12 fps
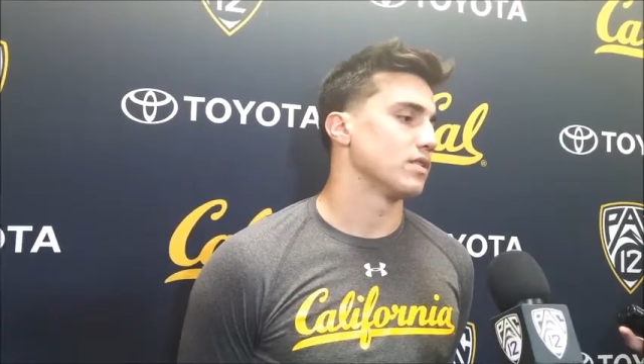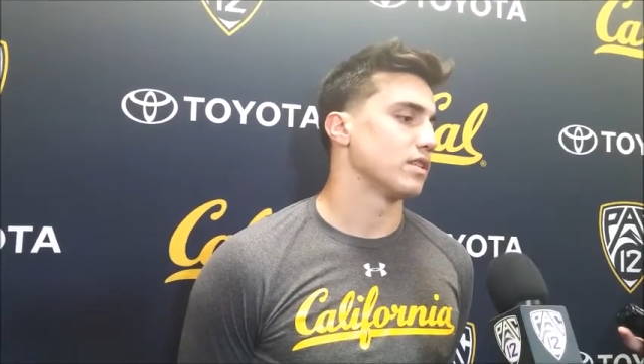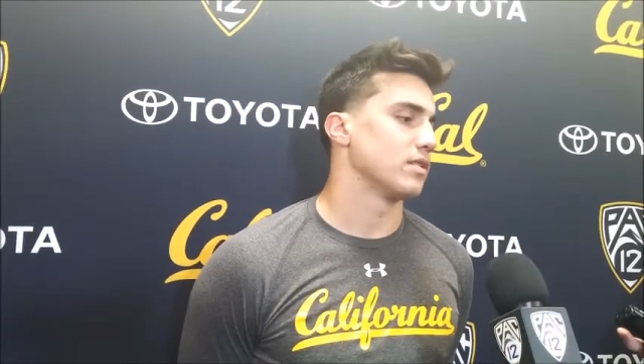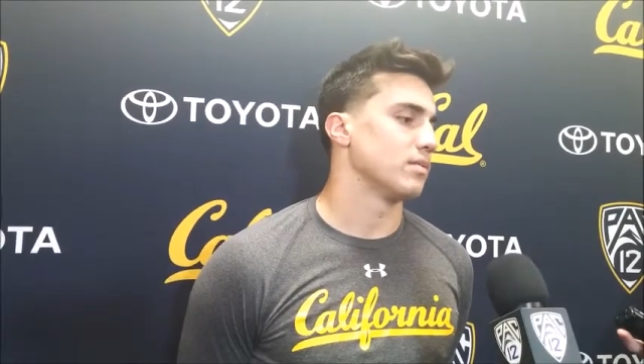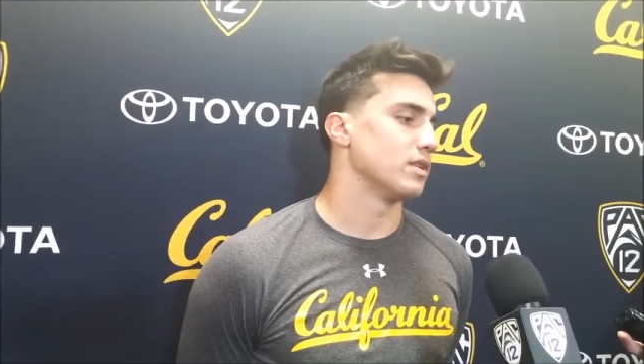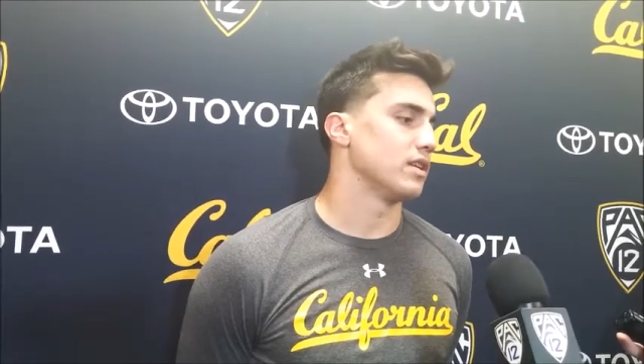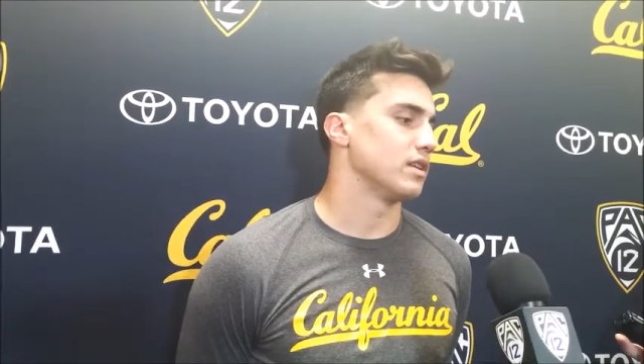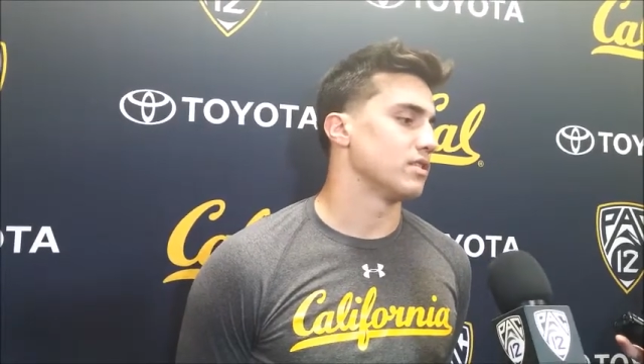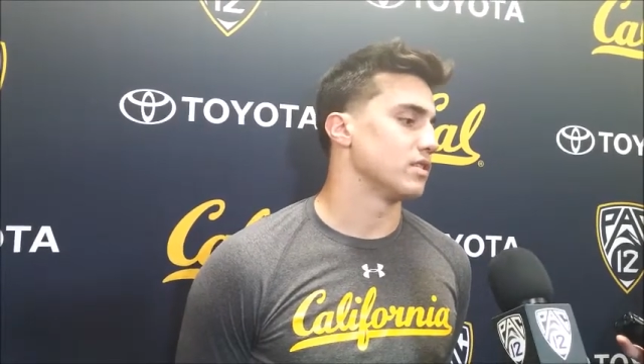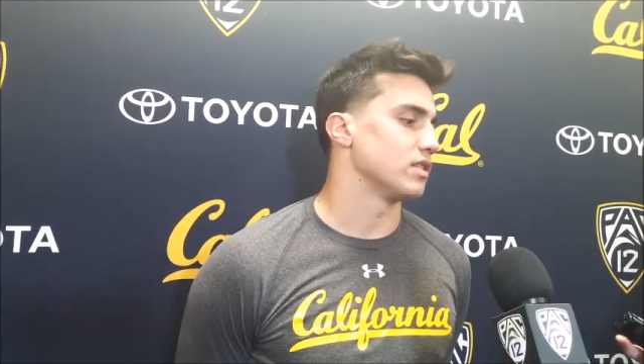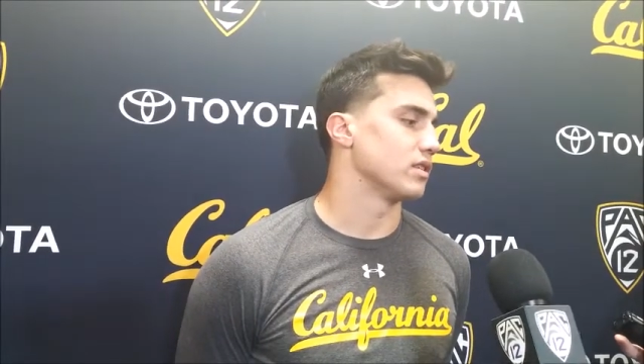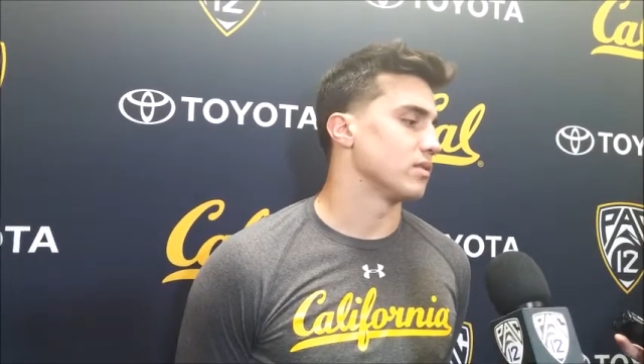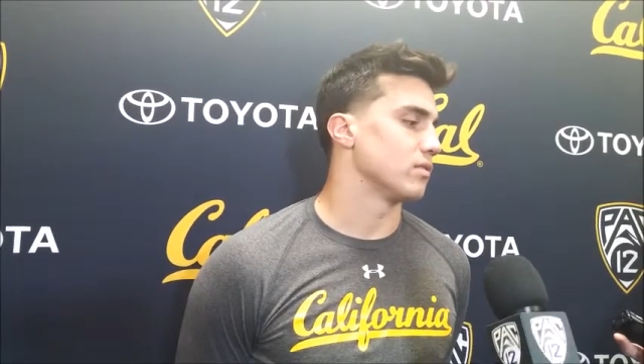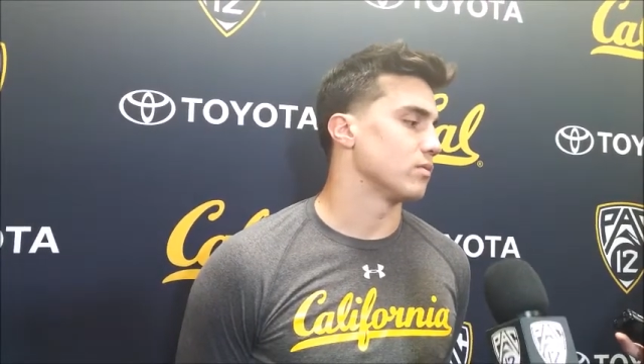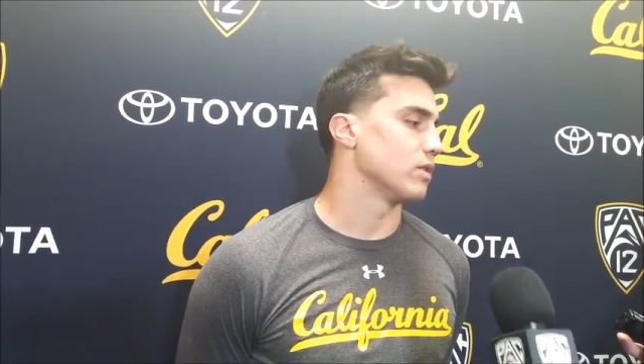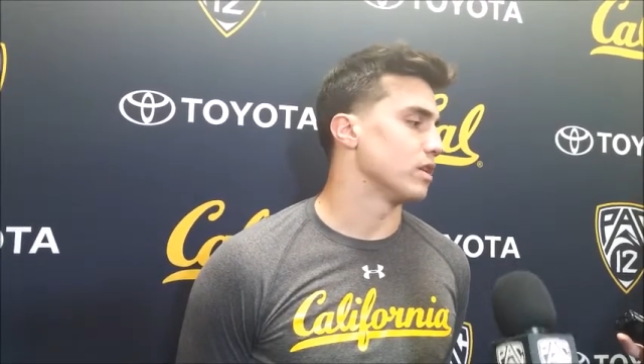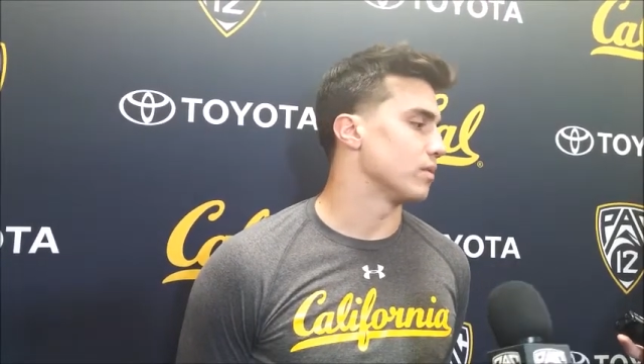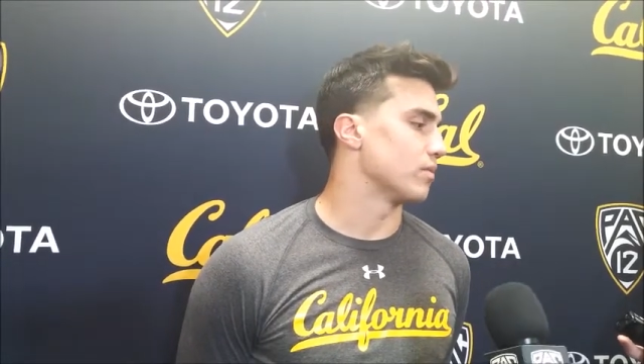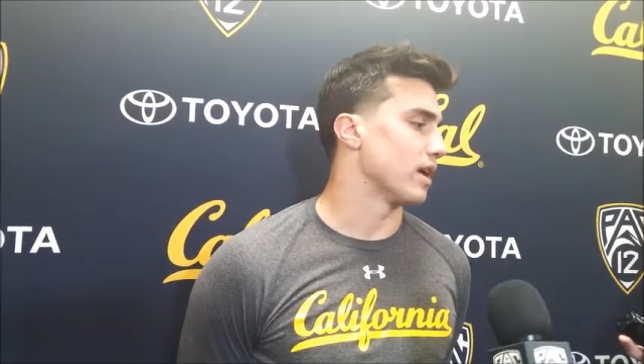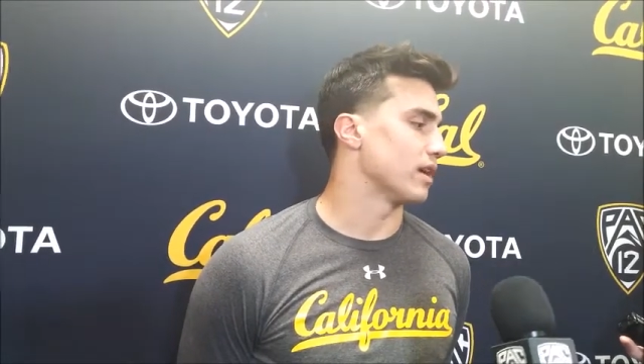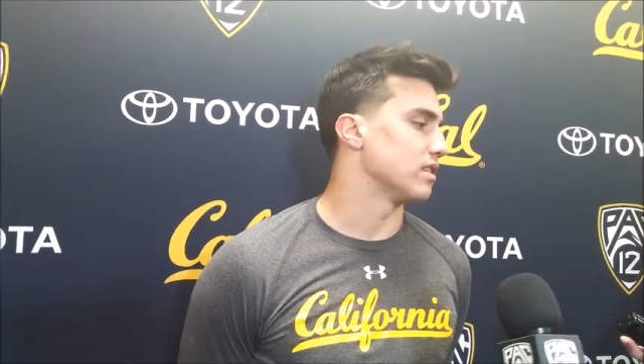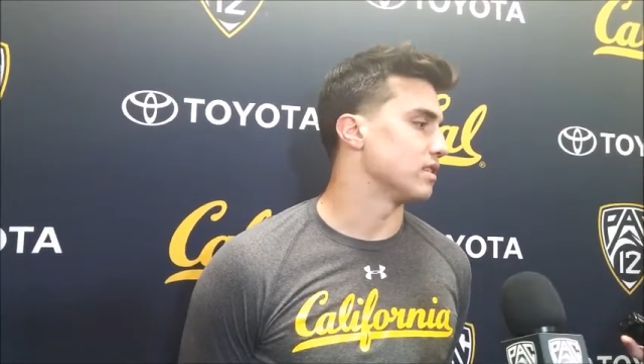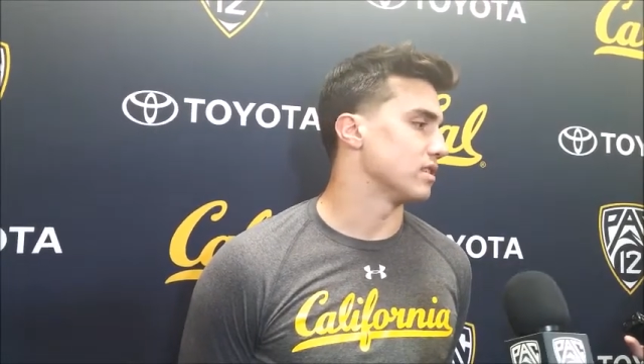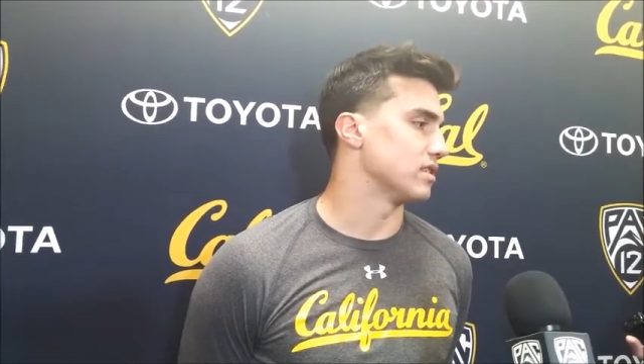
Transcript: it's going to be an interesting week of practice